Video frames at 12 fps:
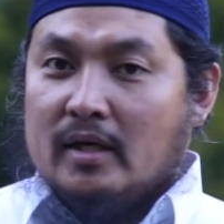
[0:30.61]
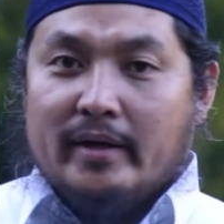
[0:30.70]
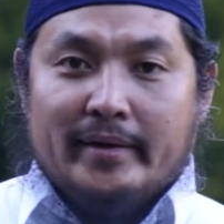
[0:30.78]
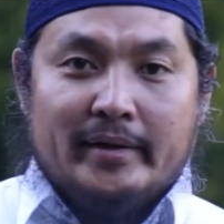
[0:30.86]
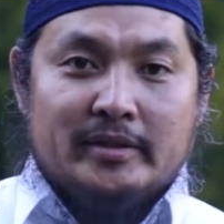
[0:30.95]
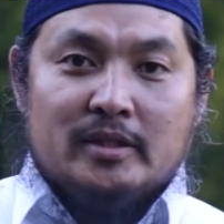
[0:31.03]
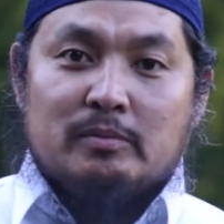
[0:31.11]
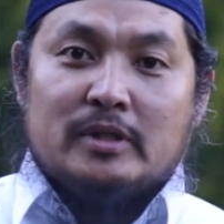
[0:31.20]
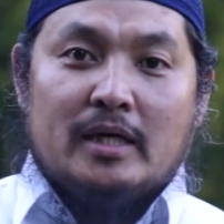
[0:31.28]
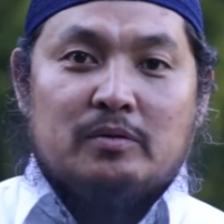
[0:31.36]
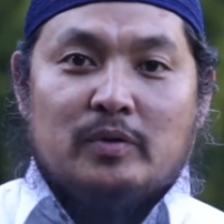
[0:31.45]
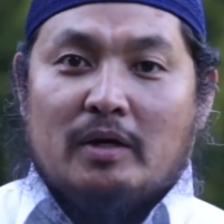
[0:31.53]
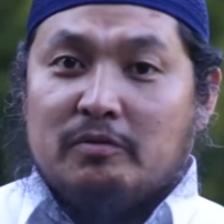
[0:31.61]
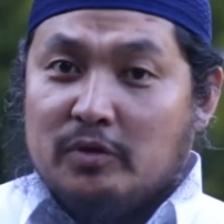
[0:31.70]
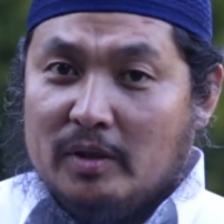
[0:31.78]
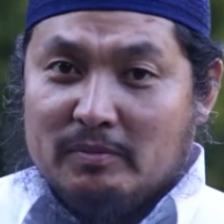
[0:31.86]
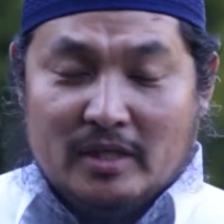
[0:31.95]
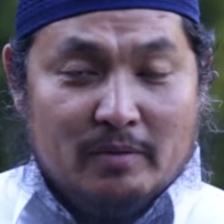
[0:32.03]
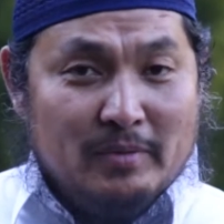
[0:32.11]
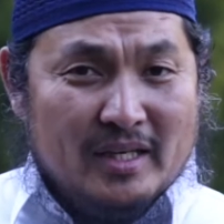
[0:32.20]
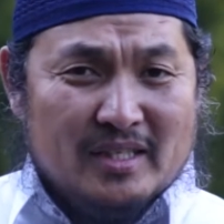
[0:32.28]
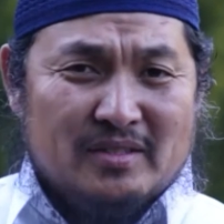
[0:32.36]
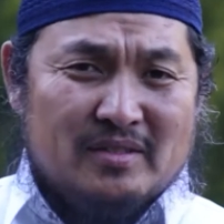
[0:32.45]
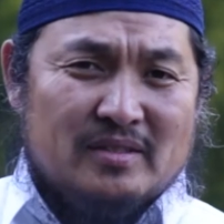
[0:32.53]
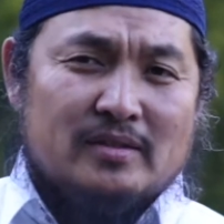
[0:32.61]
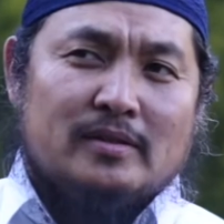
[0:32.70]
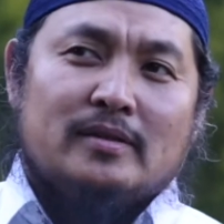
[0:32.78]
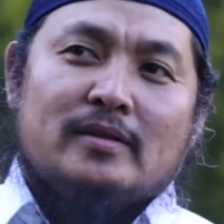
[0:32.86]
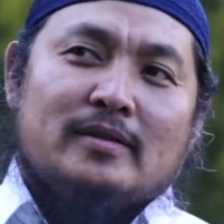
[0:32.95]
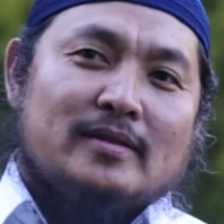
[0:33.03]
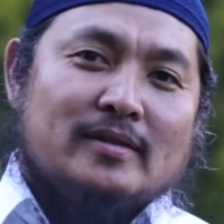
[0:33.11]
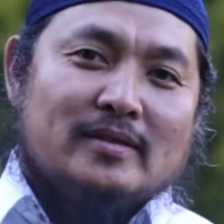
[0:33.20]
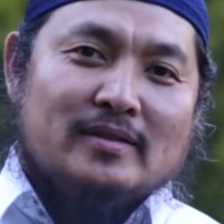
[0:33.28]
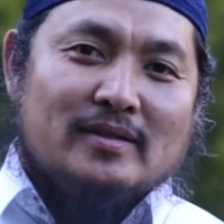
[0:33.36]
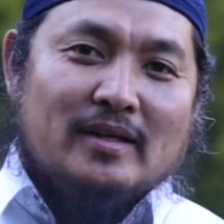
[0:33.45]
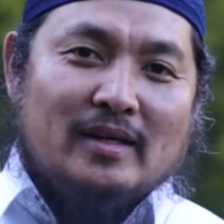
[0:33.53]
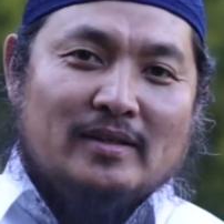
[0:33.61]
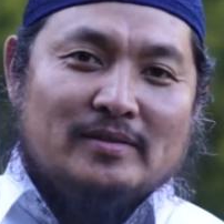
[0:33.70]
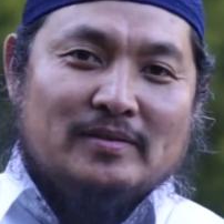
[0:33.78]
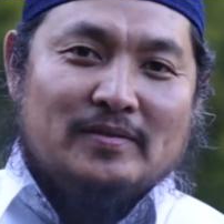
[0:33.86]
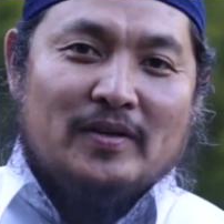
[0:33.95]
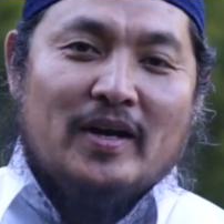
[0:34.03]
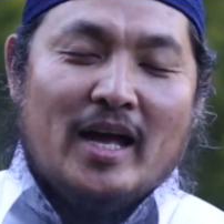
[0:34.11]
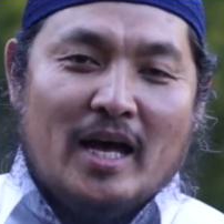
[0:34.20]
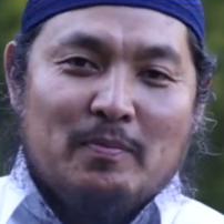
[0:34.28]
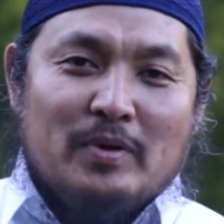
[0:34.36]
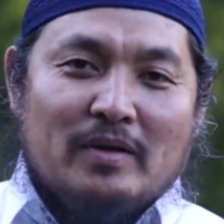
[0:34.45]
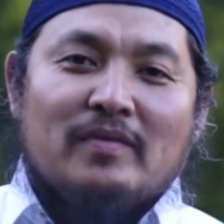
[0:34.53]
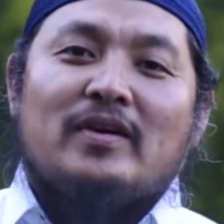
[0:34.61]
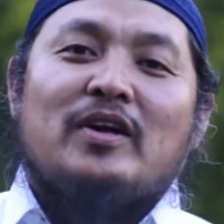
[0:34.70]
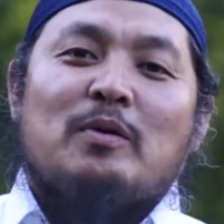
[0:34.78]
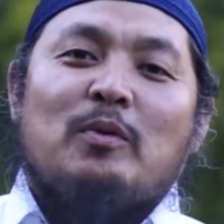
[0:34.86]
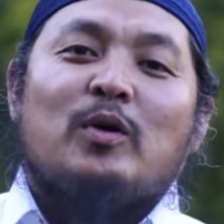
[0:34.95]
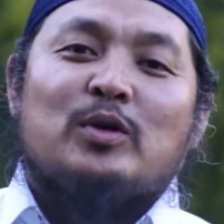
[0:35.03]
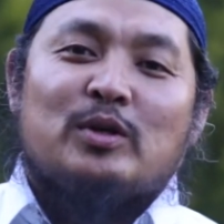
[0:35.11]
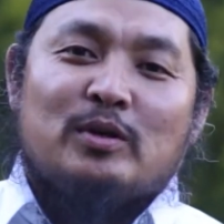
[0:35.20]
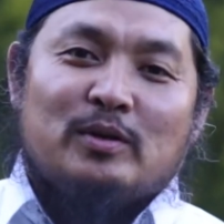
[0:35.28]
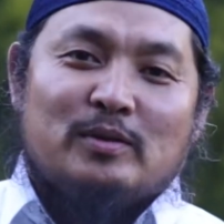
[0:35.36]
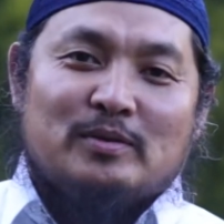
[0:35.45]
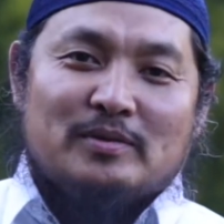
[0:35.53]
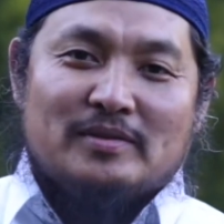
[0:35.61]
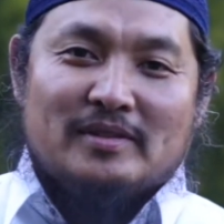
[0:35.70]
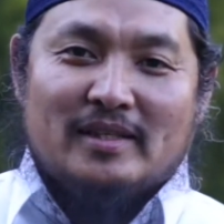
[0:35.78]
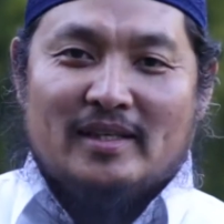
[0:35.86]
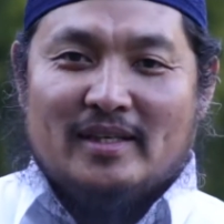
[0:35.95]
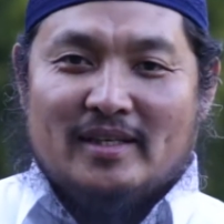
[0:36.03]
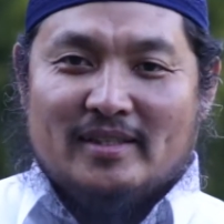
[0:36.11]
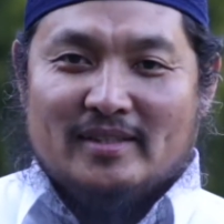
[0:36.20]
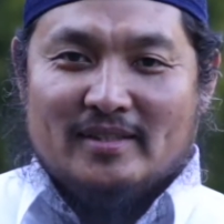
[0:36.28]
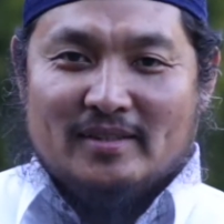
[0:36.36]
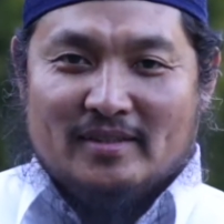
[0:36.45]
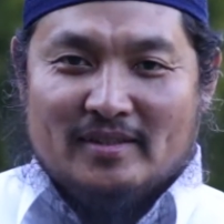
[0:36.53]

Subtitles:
And sometimes we have dreams that make us very happy, very emotional, and